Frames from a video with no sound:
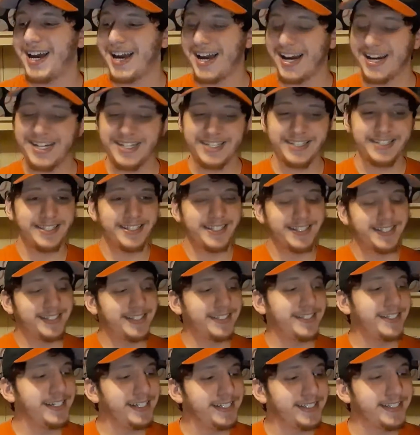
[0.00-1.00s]
As the
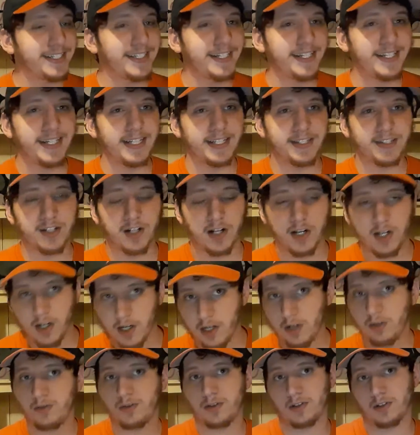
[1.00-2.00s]
season gets
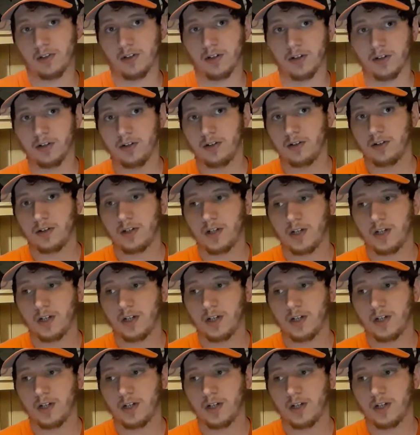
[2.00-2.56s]
closer,